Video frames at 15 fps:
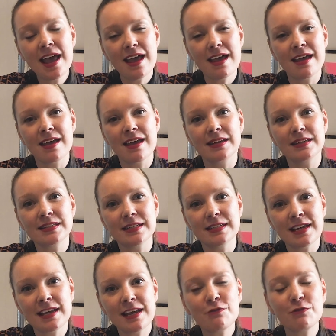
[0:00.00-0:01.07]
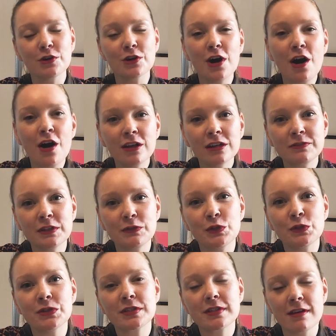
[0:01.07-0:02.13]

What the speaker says: and today, for all of the viewers